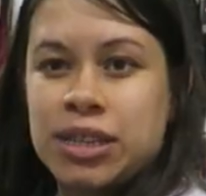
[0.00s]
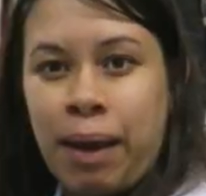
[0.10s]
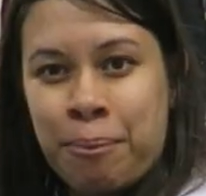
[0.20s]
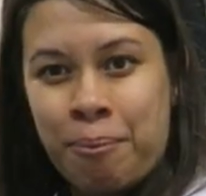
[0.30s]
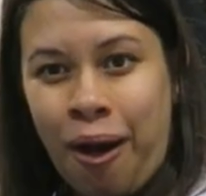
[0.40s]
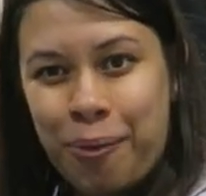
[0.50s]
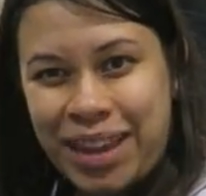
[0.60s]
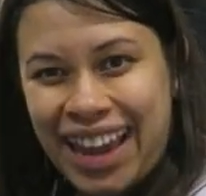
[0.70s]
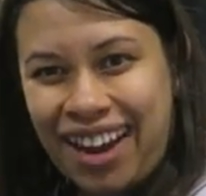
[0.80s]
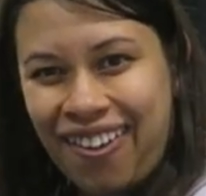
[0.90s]
into my
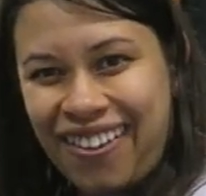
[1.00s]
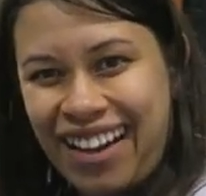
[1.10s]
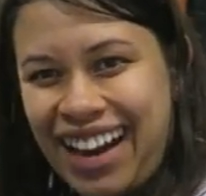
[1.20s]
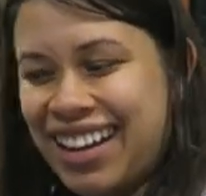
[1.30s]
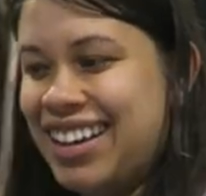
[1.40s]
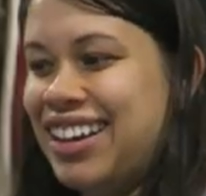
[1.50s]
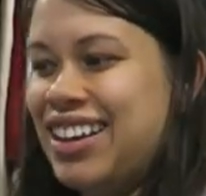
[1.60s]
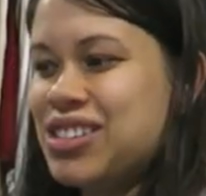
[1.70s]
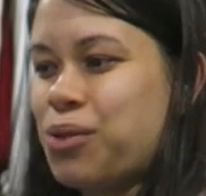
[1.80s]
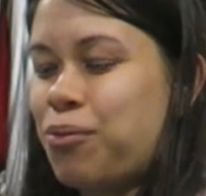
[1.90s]
mommy era.
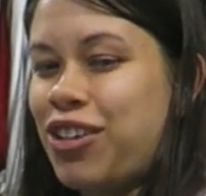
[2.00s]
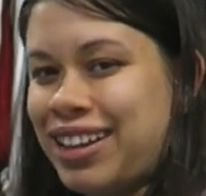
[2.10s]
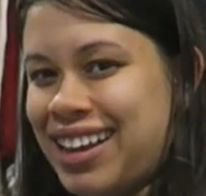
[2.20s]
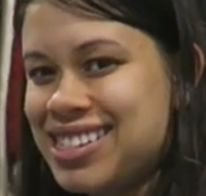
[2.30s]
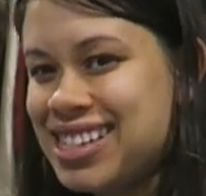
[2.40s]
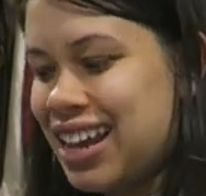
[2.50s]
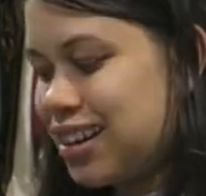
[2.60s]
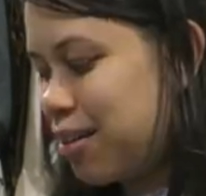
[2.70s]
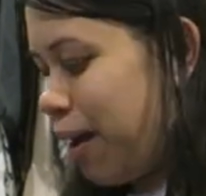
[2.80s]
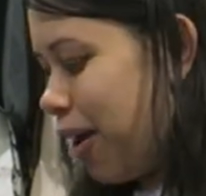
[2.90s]
So I'm really
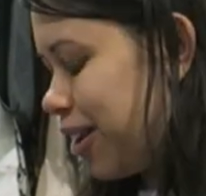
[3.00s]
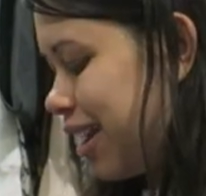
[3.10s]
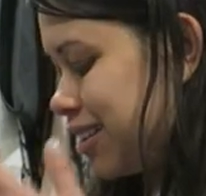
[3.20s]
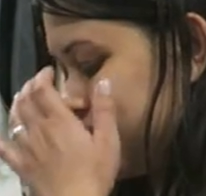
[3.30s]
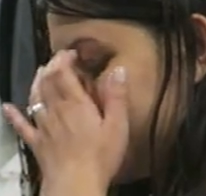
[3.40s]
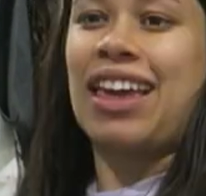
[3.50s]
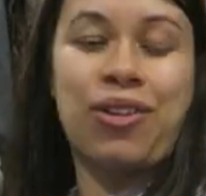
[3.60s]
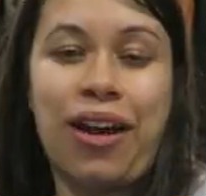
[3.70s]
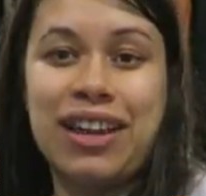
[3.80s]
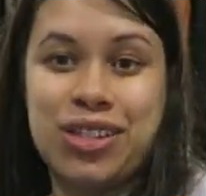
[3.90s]
excited about it.
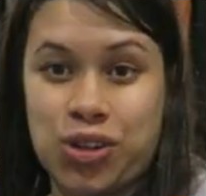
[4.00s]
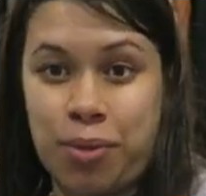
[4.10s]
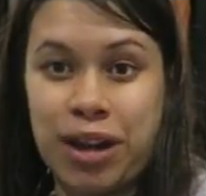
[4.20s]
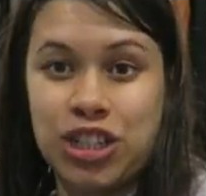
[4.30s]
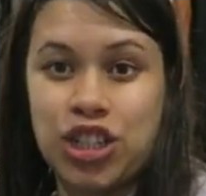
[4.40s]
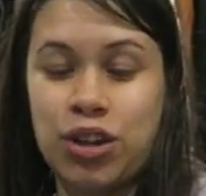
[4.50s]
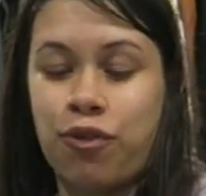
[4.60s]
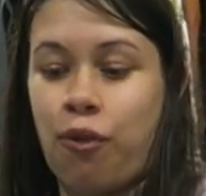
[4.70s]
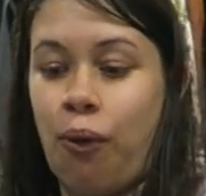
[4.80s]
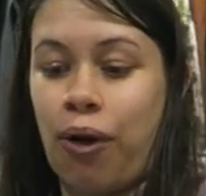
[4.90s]
Thank you guys so much
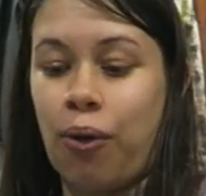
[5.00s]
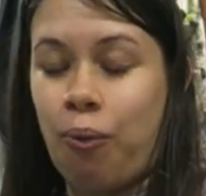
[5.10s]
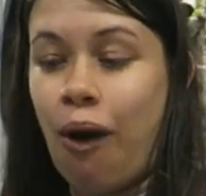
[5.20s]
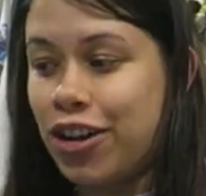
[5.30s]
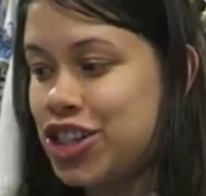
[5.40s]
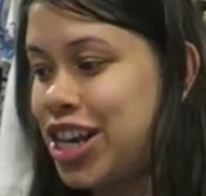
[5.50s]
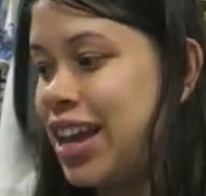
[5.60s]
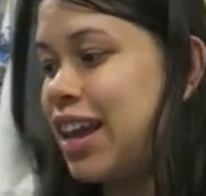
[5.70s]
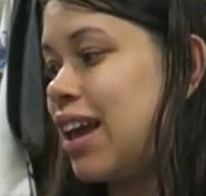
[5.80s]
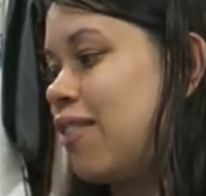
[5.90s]
for
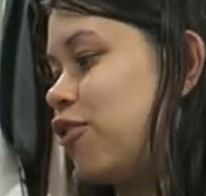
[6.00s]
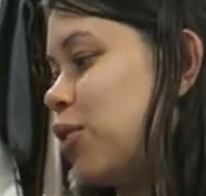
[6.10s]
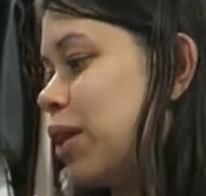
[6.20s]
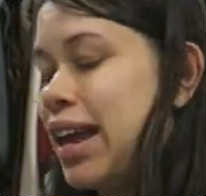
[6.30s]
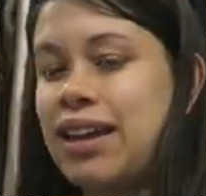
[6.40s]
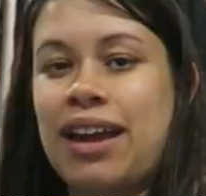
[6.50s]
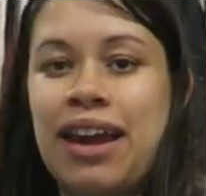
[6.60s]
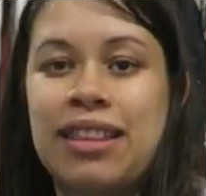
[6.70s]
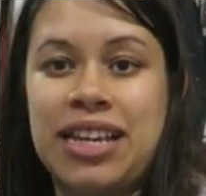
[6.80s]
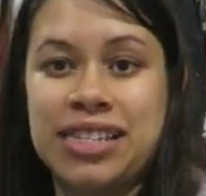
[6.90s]
watching. If you like
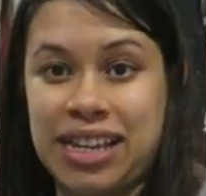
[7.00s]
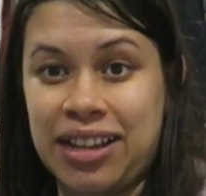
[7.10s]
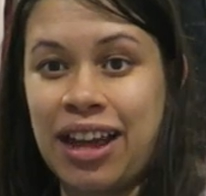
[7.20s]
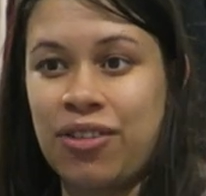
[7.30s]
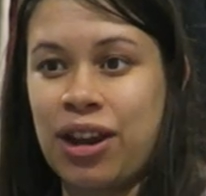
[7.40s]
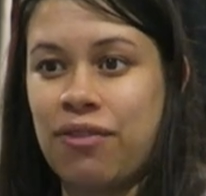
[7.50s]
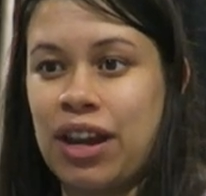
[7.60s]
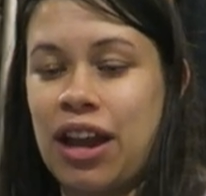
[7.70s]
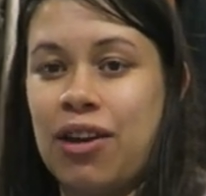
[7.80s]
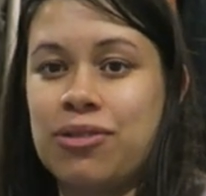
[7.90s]
these decluttering
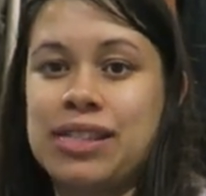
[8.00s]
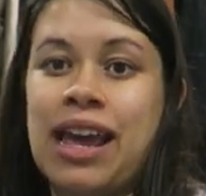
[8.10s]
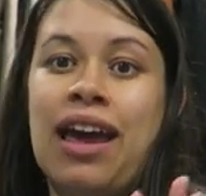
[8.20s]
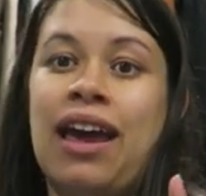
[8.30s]
videos,